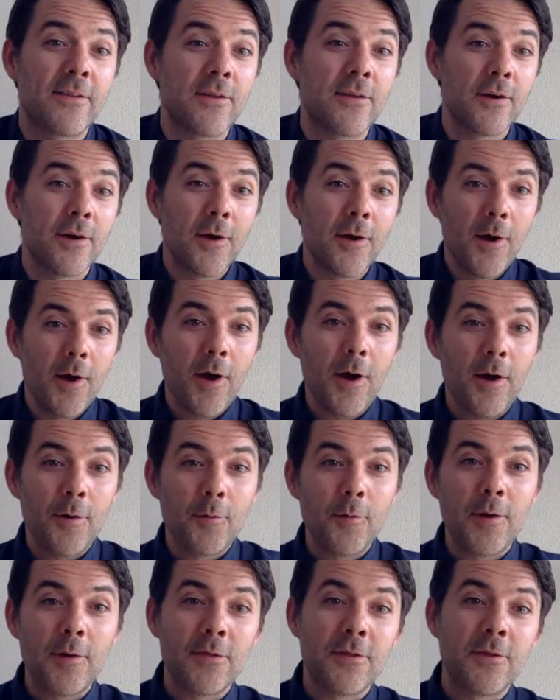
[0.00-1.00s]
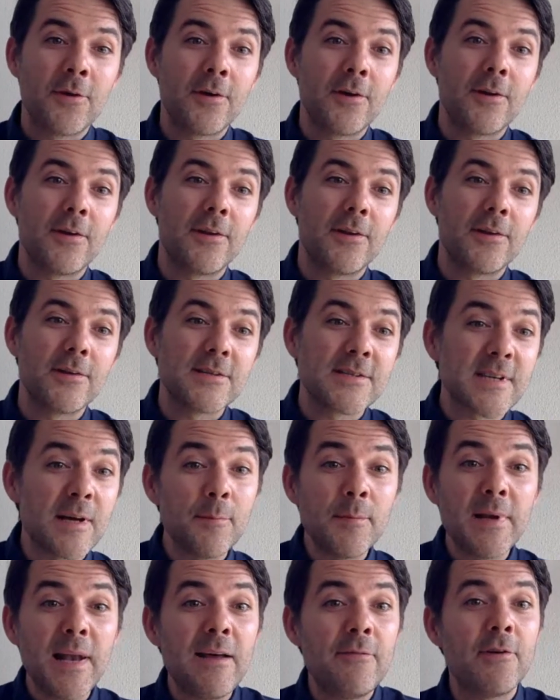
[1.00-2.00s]
that
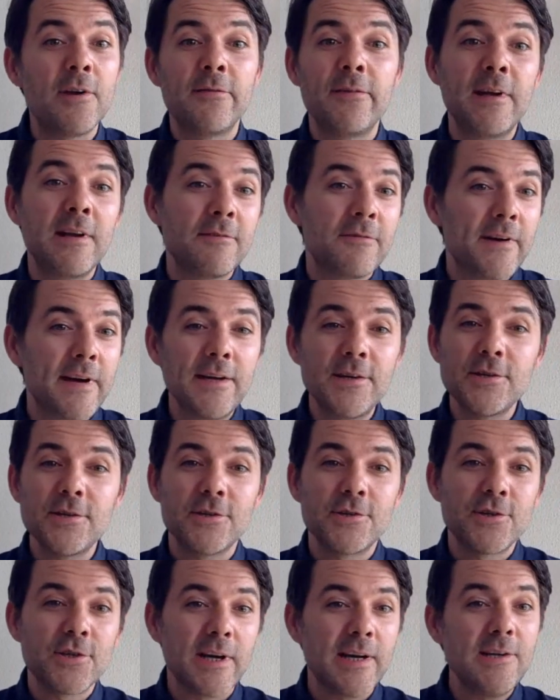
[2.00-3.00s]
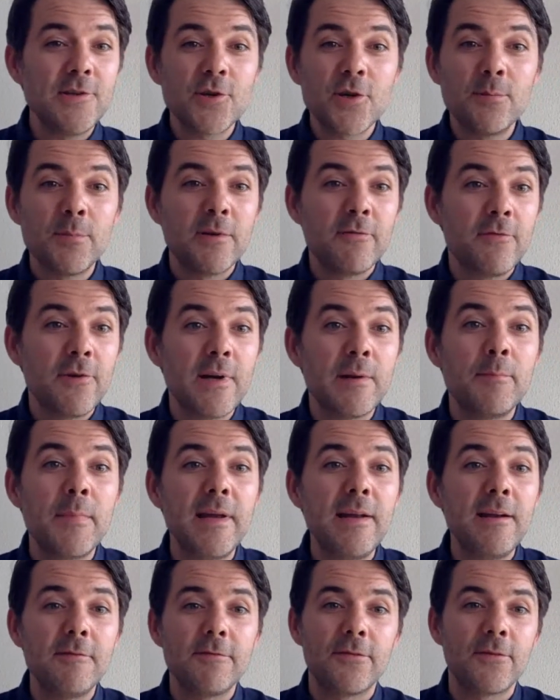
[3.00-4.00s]
some level of innovation and change can be really
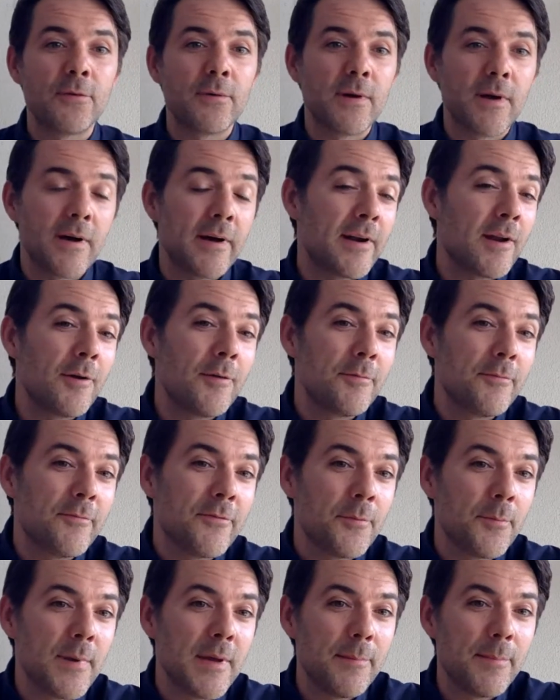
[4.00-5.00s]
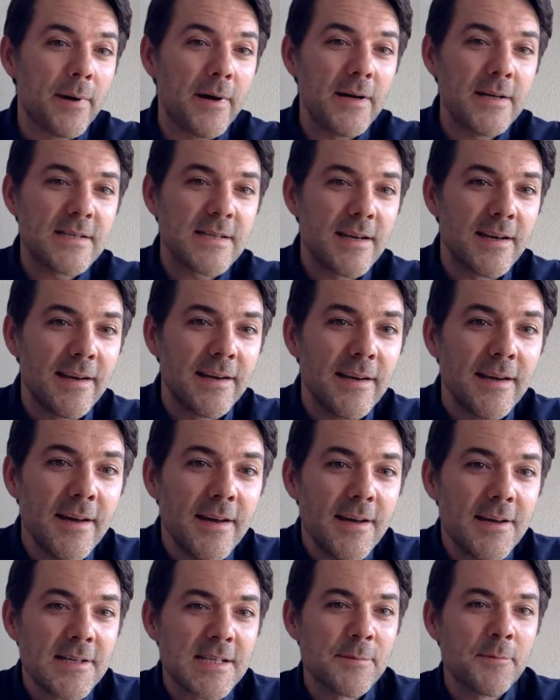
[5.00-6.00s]
meaningful. And I know for me personally,
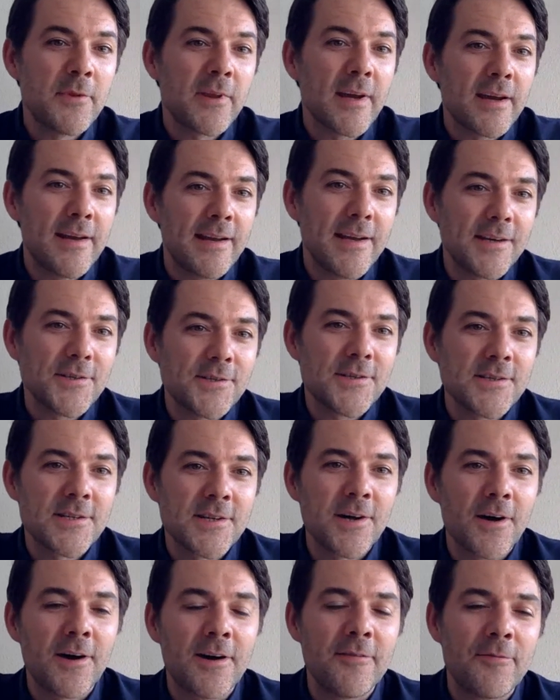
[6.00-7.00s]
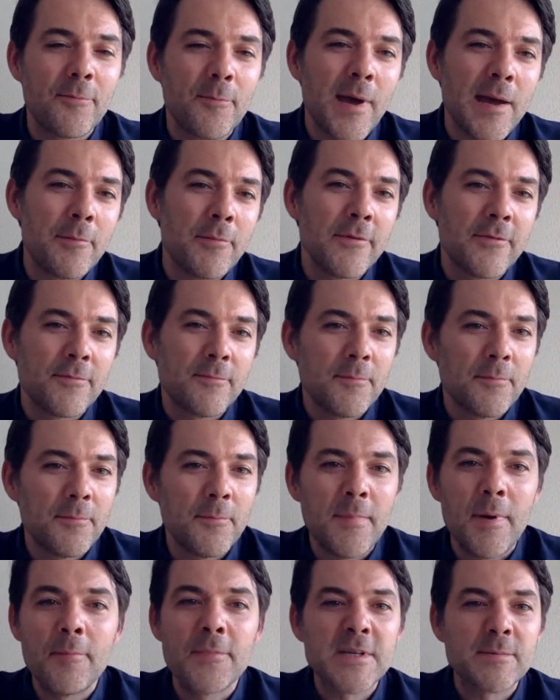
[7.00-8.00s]
some of the connections that I've made with
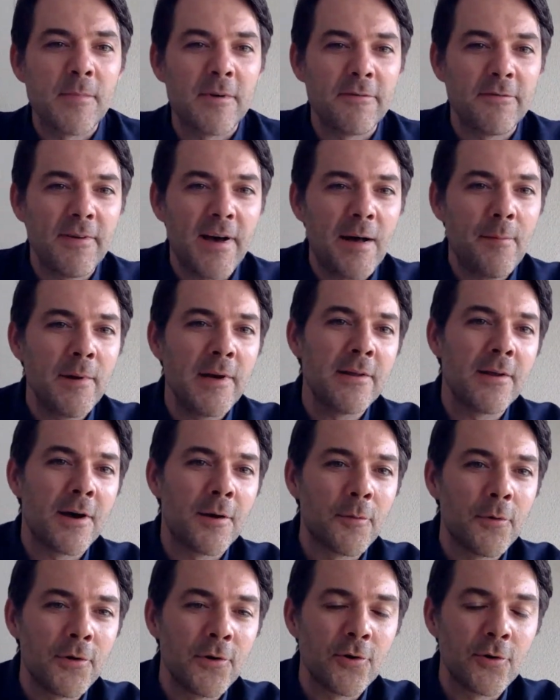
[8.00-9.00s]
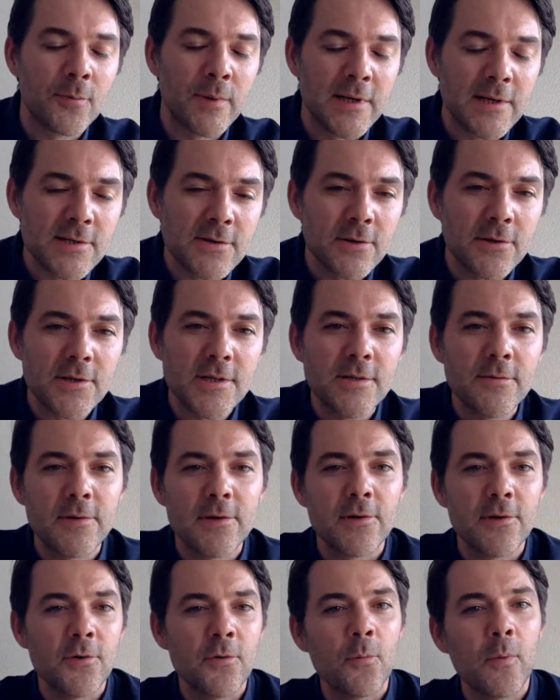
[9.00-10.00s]
members of my family that I wouldn't normally talk to, and
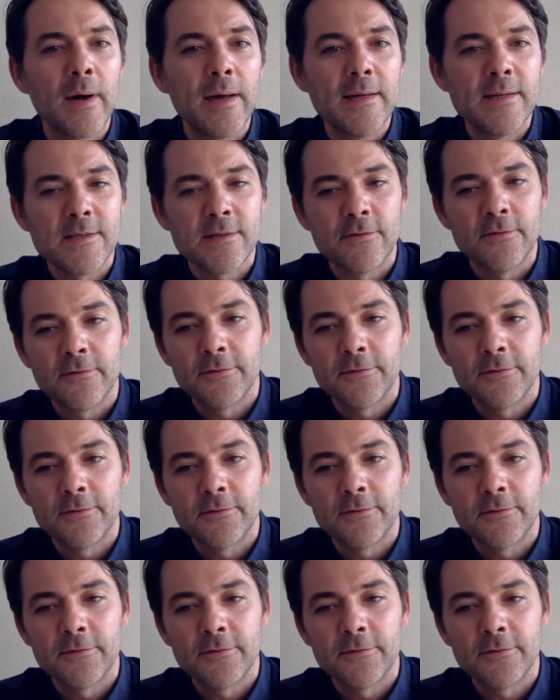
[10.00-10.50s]
new ways